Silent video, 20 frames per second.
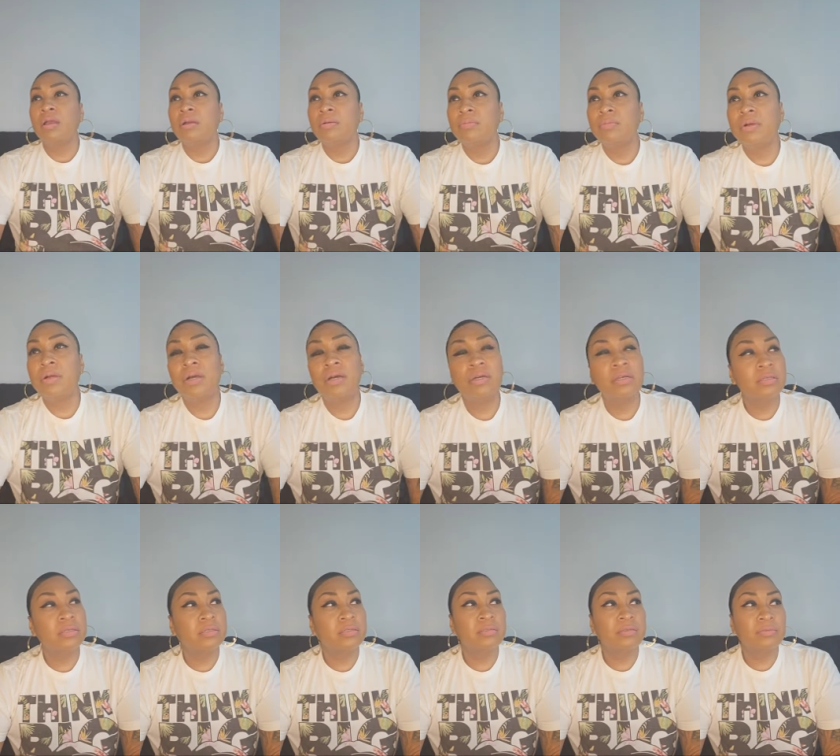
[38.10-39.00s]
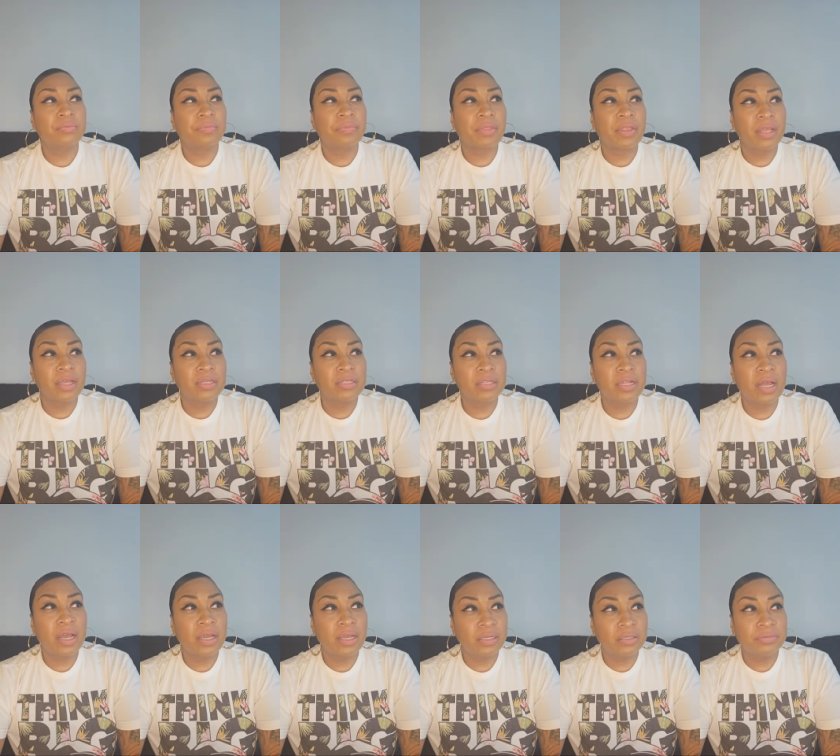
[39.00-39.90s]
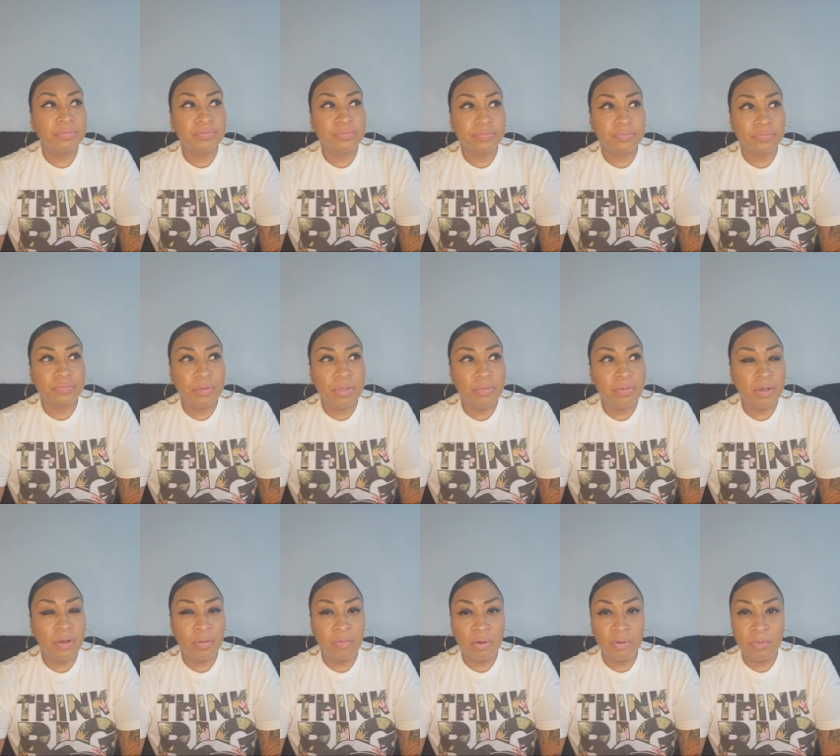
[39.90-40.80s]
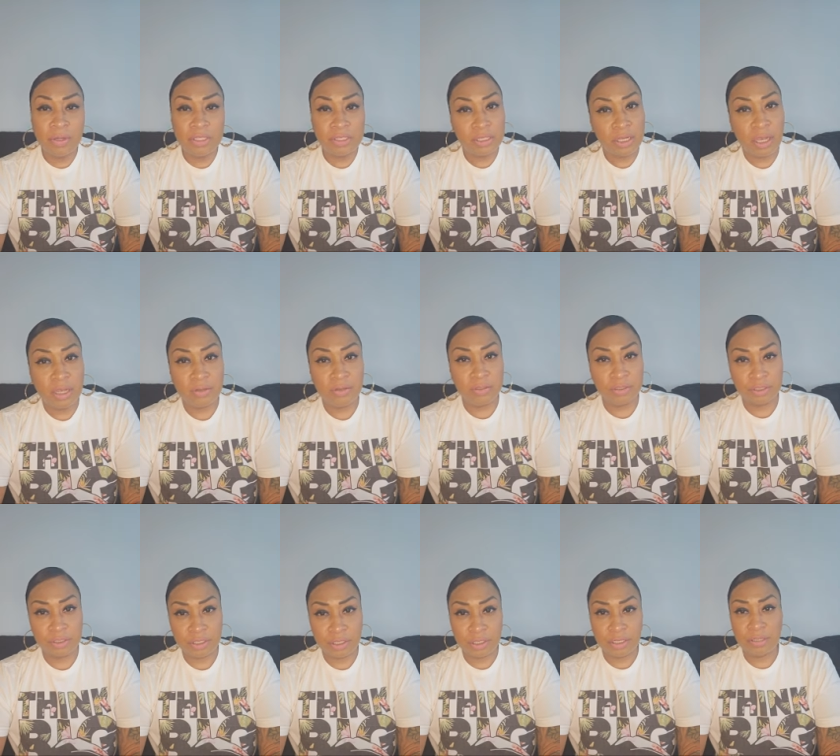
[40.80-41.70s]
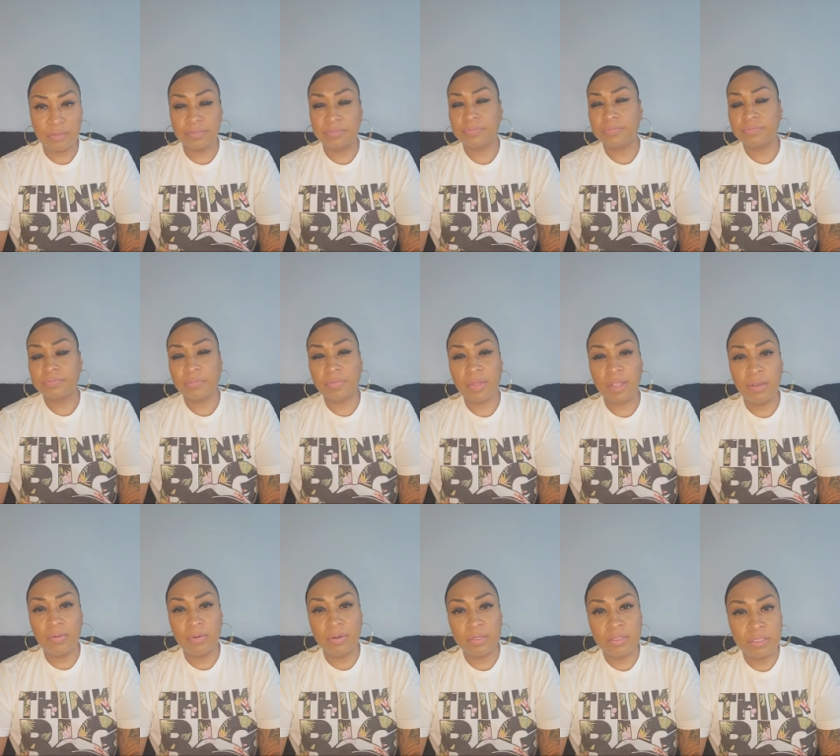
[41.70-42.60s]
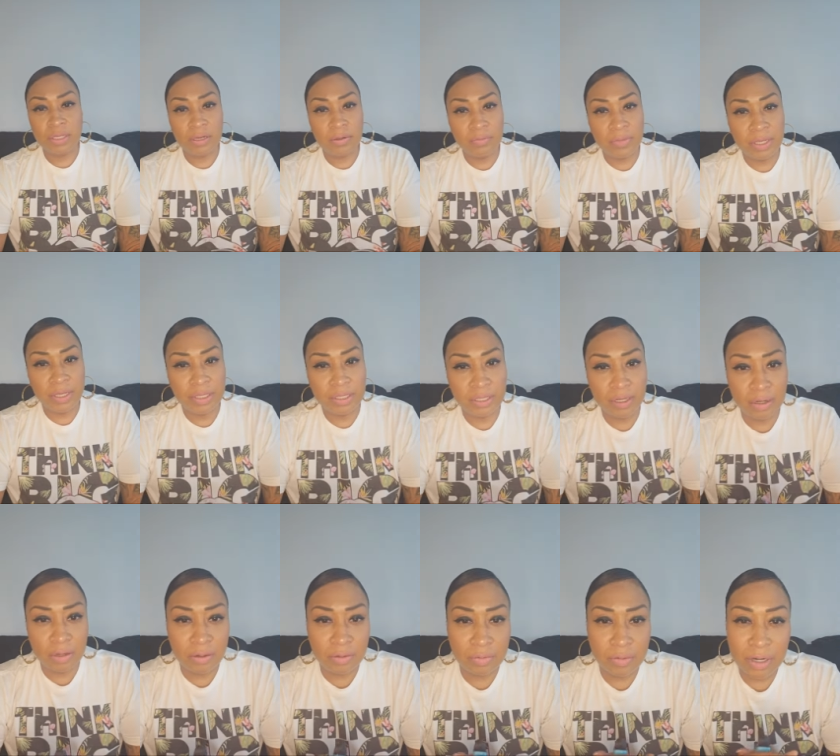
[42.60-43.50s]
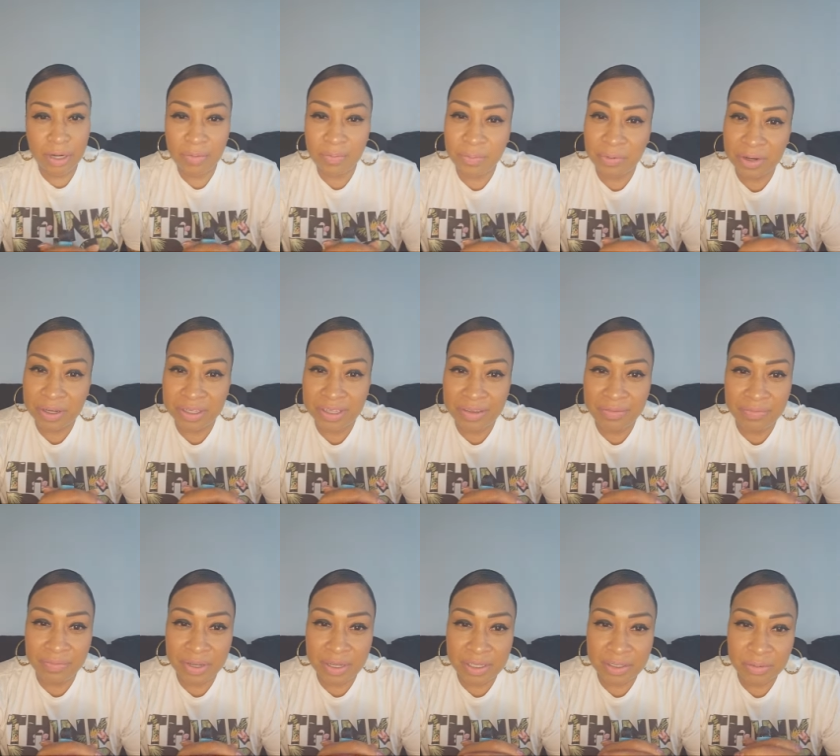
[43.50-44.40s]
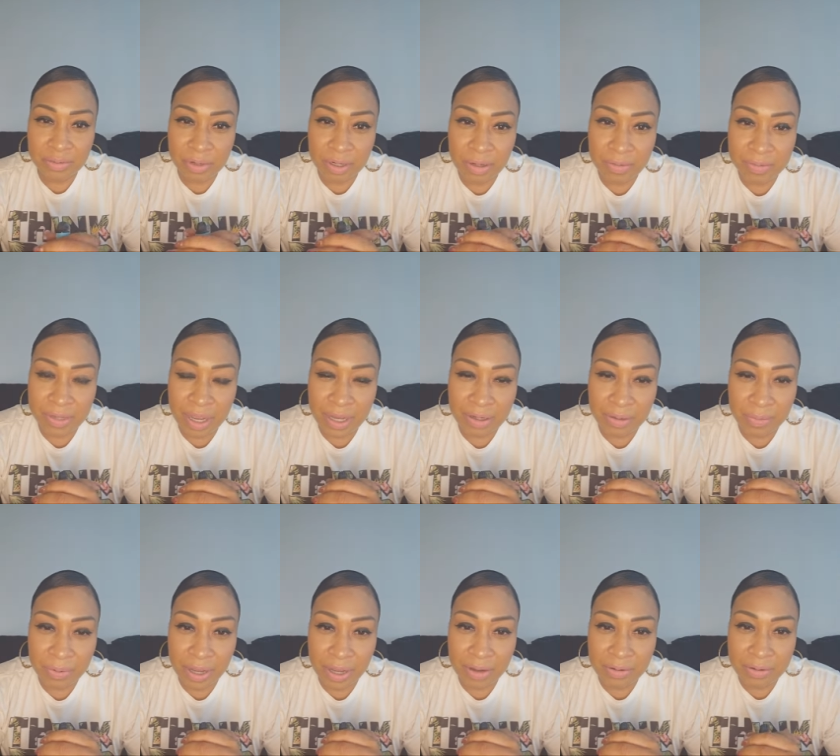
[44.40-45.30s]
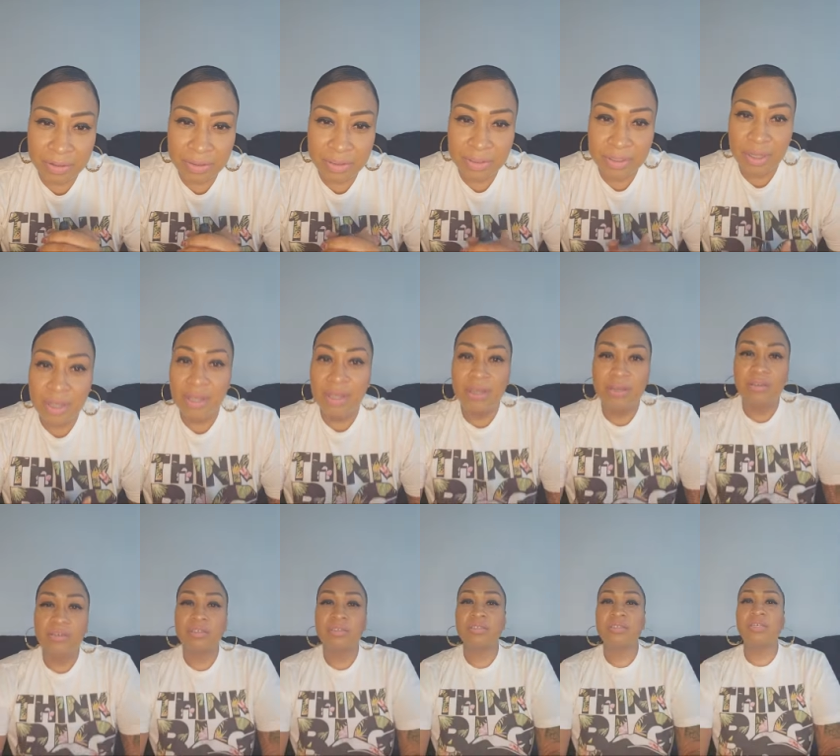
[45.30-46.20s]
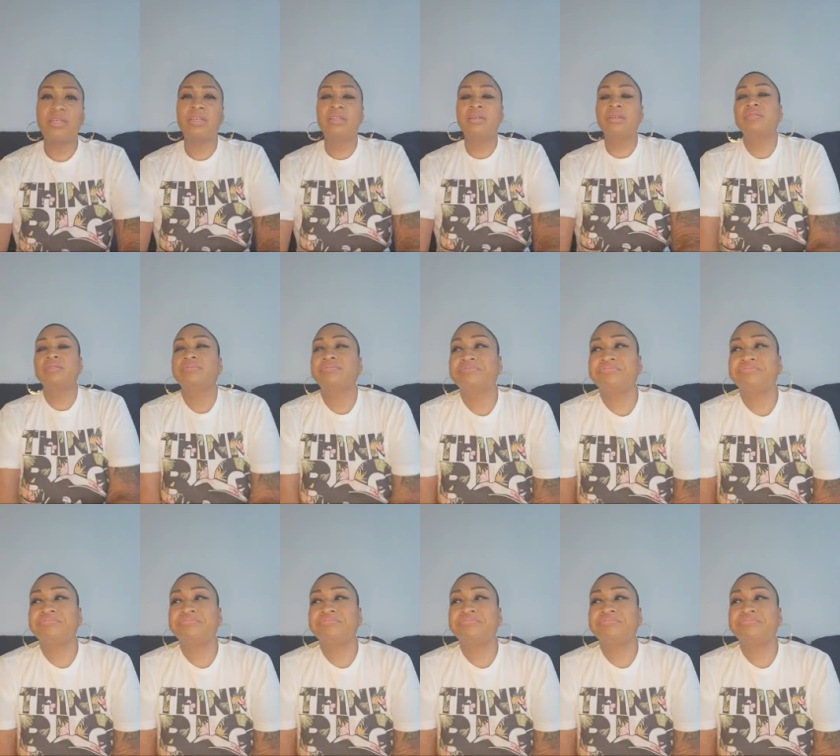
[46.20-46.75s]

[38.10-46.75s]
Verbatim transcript: Because it's like people come on my channel and shit and wanna tell me, yo, what up Brooklyn Miss? What up Nana Powers? Christina?